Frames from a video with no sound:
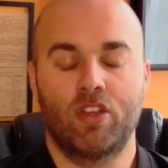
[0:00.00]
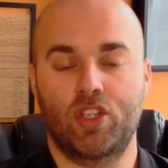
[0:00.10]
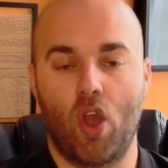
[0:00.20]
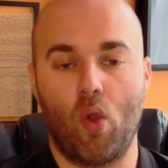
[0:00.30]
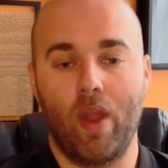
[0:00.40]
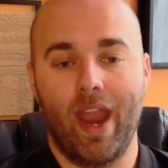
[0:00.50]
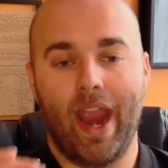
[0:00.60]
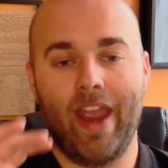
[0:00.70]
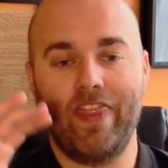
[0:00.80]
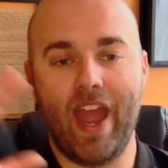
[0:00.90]
So
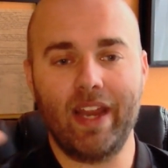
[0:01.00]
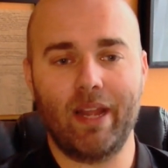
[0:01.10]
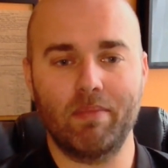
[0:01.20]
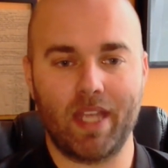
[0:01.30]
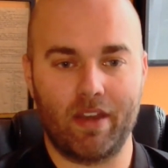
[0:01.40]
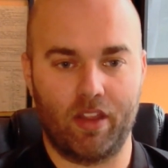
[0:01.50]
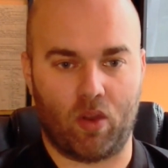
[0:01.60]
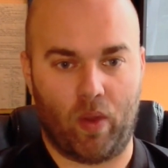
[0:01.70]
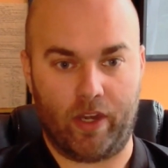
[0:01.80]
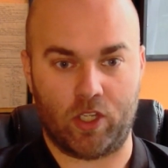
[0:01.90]
it then comes down to
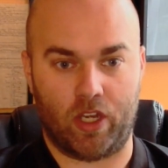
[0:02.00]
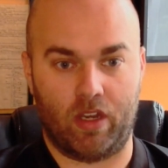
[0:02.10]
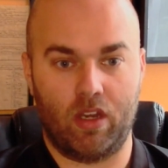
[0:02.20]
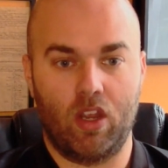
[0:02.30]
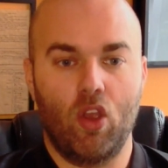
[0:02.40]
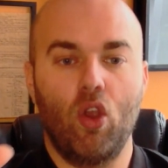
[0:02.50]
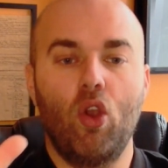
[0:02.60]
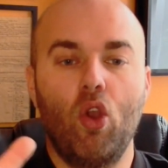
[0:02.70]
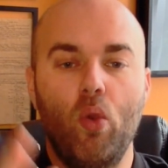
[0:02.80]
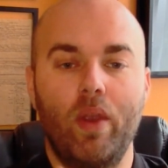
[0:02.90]
the question,
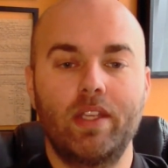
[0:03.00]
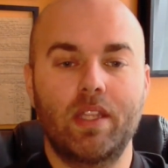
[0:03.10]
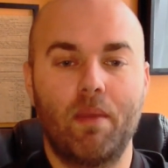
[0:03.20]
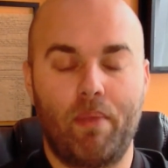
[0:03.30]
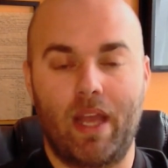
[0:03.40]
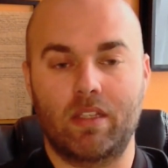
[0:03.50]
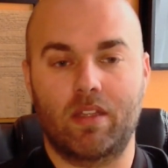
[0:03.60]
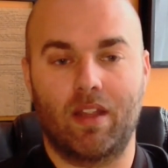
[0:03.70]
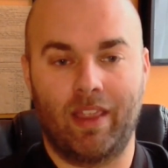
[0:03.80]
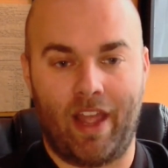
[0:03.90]
who is the
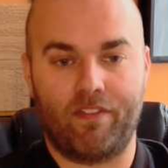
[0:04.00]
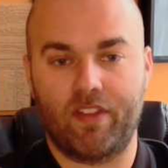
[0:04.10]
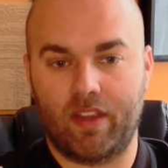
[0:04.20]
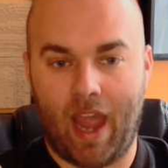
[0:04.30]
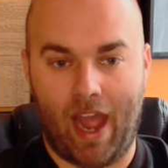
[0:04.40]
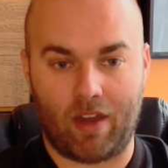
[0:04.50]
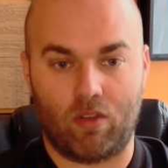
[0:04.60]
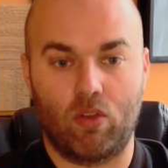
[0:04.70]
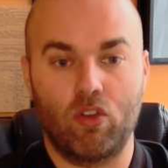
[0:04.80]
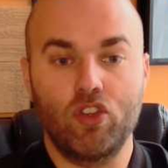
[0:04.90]
best left
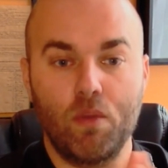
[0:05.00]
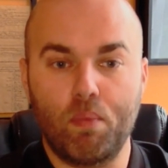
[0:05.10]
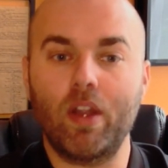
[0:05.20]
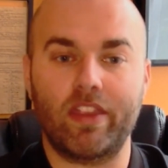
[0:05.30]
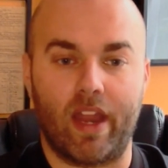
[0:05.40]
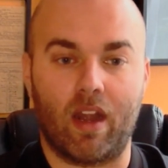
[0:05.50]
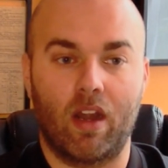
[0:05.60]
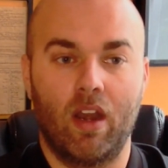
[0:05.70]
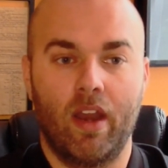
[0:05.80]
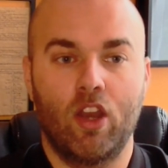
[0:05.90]
tackle to put there?
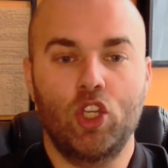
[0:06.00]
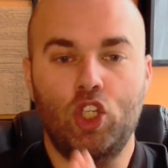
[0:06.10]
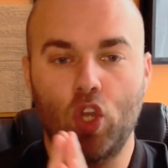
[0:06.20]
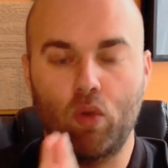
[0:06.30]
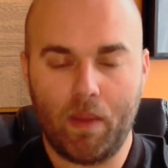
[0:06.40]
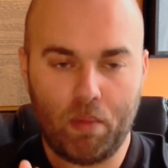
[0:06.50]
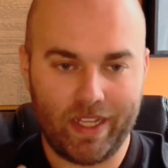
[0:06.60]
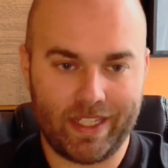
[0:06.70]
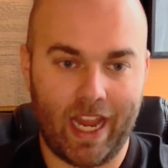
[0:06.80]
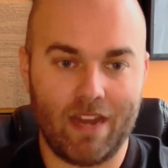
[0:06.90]
Should we
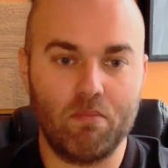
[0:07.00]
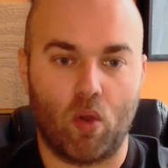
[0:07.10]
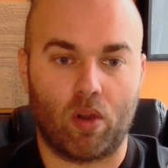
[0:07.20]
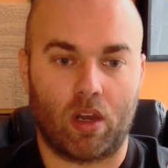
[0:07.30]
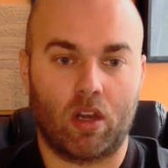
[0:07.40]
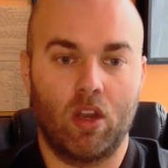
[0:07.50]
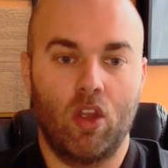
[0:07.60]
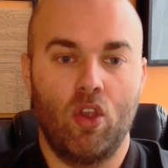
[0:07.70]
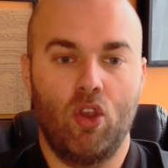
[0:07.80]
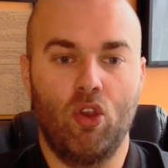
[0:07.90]
put Dan Moore,
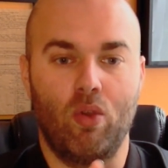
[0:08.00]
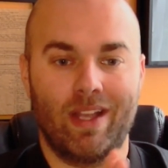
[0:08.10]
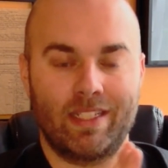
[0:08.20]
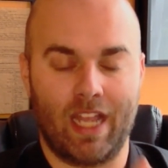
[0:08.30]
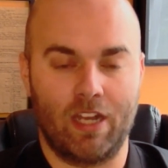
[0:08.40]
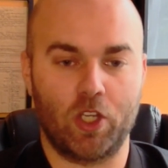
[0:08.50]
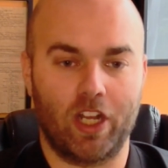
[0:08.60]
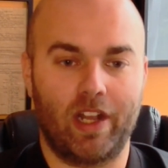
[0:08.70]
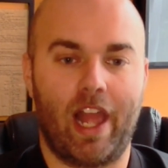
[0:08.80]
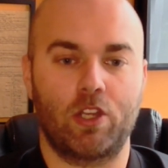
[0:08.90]
who
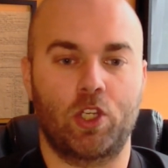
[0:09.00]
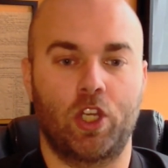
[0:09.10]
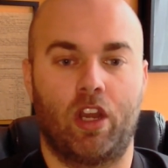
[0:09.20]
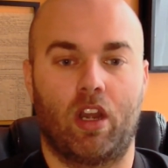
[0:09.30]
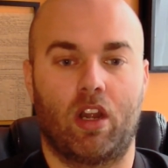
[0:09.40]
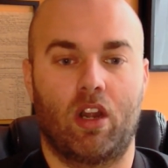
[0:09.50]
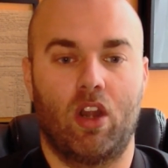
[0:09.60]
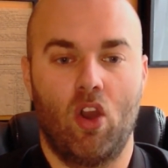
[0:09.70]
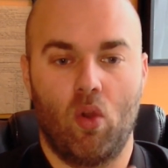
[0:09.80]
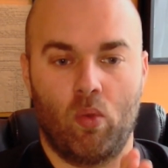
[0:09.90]
essentially last year
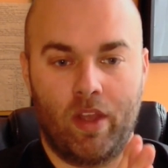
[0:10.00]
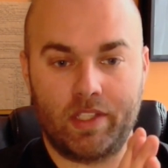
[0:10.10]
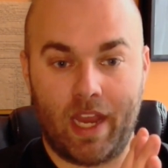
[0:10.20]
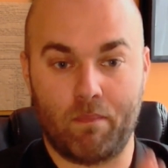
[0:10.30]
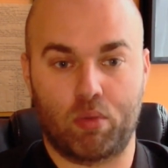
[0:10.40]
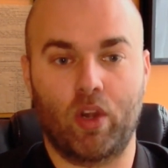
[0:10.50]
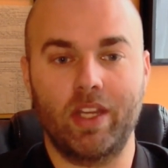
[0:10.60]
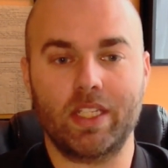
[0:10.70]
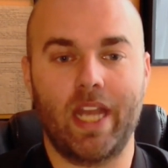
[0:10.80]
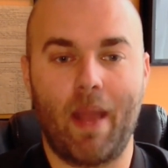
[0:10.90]
was a
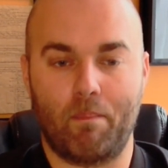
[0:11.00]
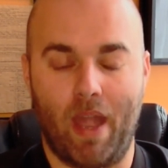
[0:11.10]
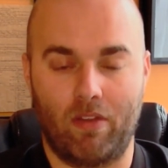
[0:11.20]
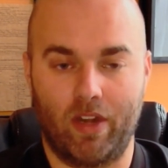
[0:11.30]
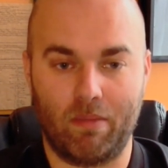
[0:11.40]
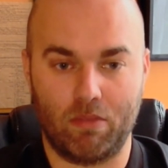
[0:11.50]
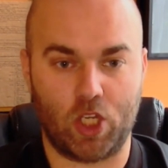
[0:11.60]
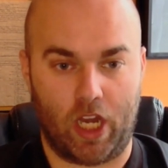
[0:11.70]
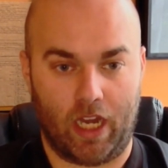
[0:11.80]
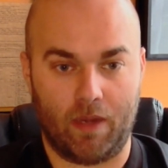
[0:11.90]
pre-snap penalty
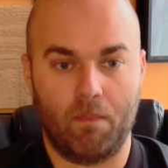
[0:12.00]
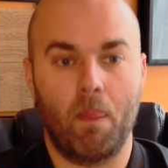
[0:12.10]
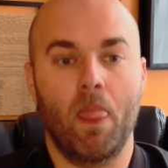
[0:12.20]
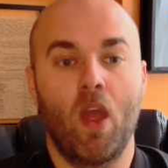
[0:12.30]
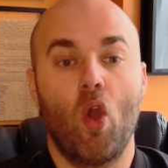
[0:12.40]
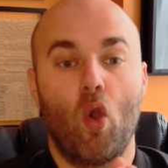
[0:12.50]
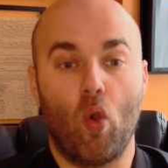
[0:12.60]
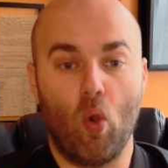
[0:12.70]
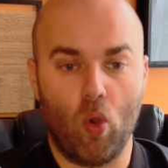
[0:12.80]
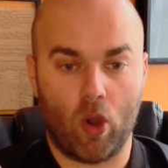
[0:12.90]
machine,
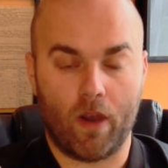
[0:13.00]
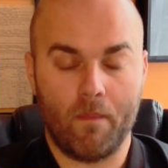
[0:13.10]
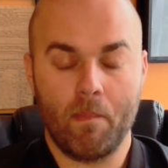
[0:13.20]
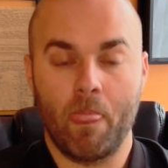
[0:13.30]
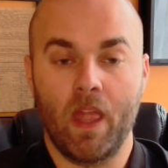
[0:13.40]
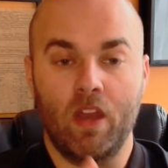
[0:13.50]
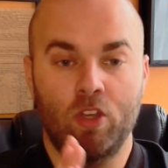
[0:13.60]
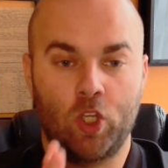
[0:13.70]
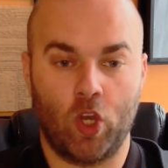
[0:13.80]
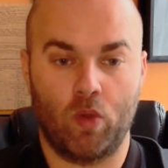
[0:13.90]
or
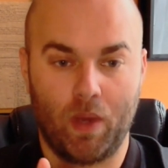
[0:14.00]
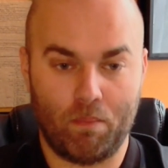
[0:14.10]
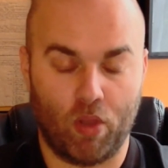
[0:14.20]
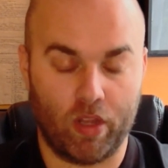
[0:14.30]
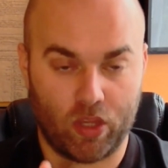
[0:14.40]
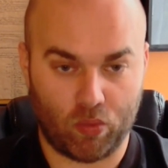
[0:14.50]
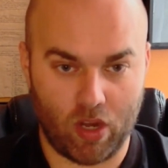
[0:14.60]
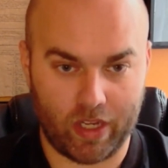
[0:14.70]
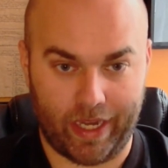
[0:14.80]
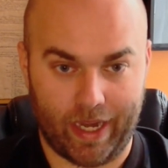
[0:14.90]
should we put the
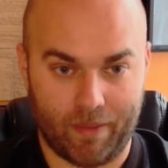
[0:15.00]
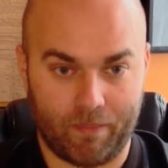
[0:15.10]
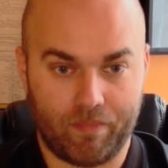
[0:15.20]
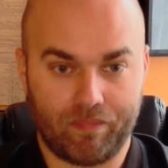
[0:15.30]
rookie in?